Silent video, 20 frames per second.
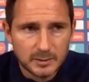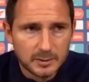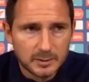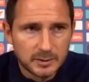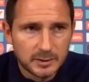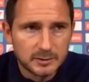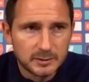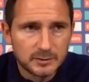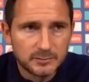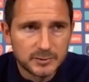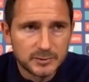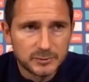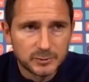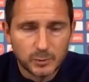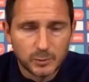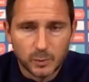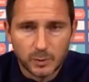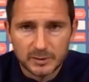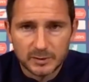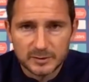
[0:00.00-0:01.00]
individual
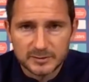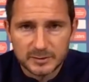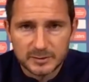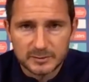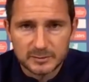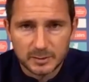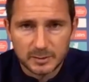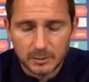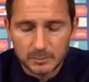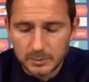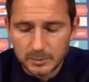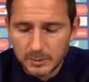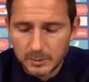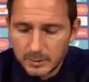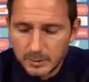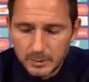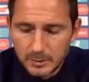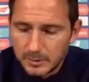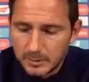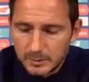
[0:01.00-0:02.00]
qualities. So,
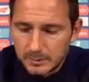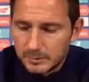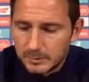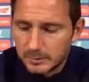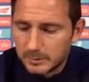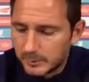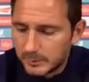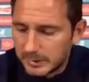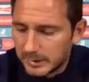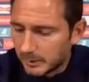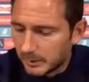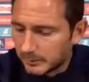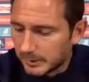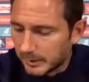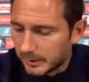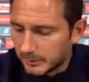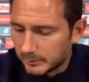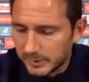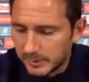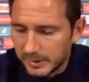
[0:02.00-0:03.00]
but we know
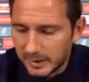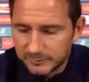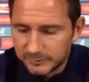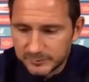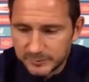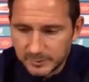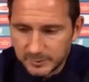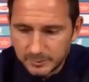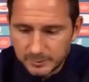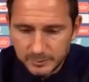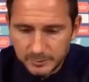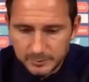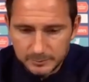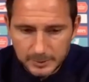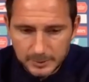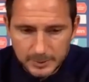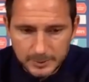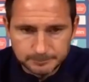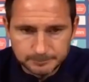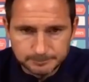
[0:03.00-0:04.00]
that we have
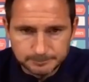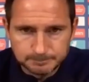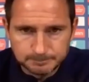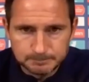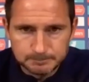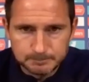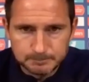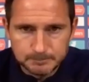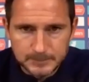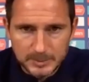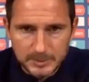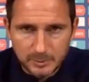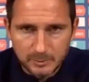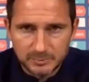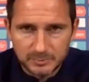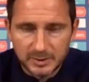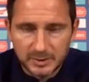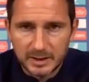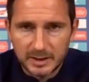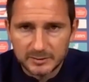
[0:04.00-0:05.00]
to be
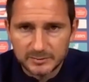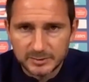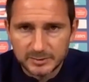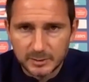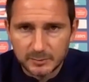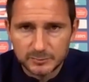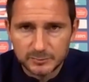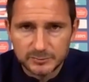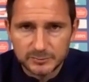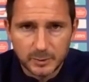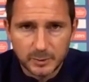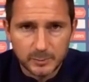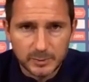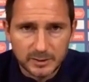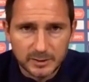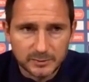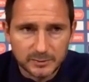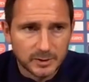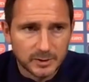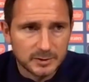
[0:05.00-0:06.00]
confident in ourselves, deal with their
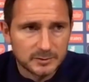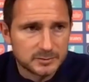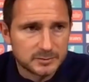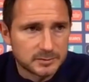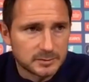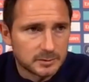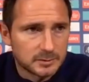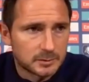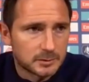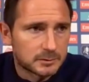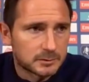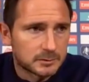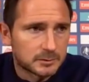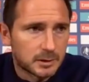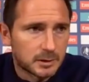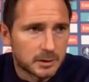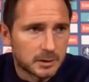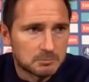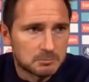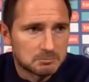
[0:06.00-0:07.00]
threats, and
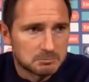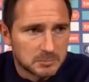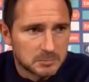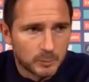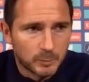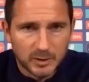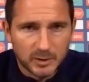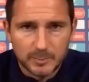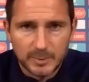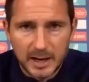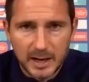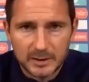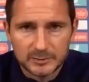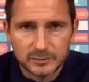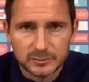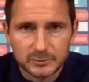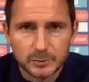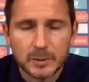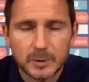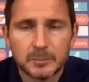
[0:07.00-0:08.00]
worry about us
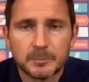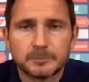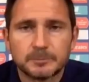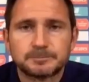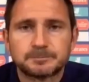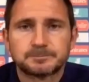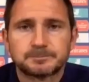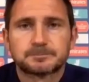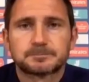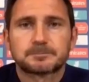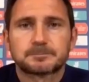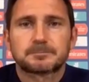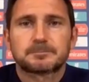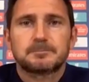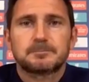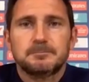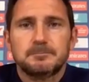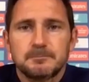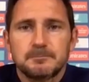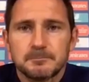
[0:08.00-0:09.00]
as well.
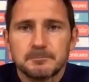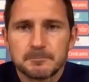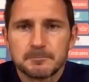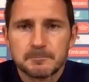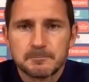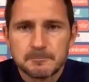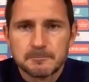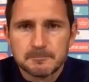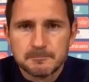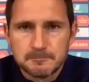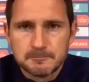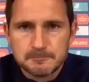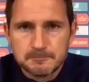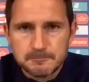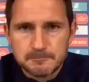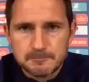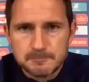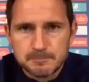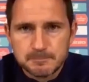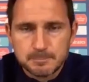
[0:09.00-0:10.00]

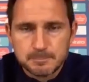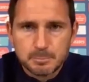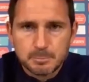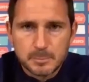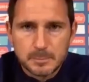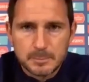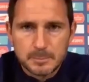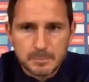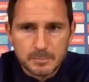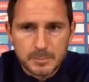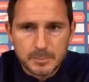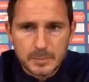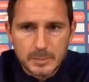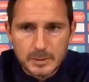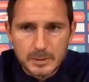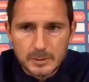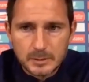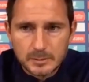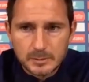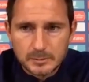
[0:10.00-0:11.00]
How's Ziyech settled
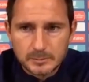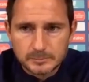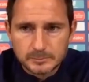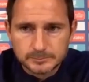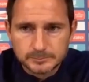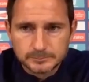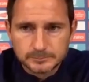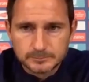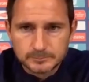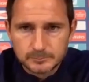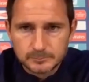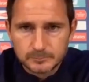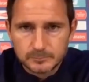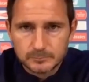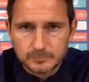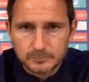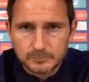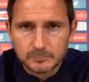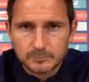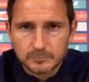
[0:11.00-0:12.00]
in this week
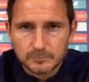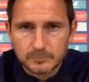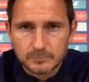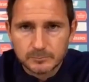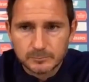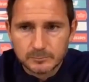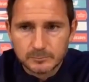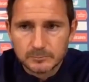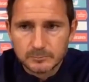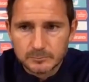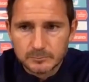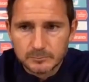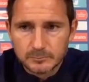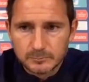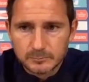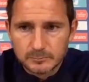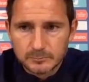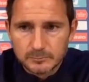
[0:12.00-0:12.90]
with his new teammates?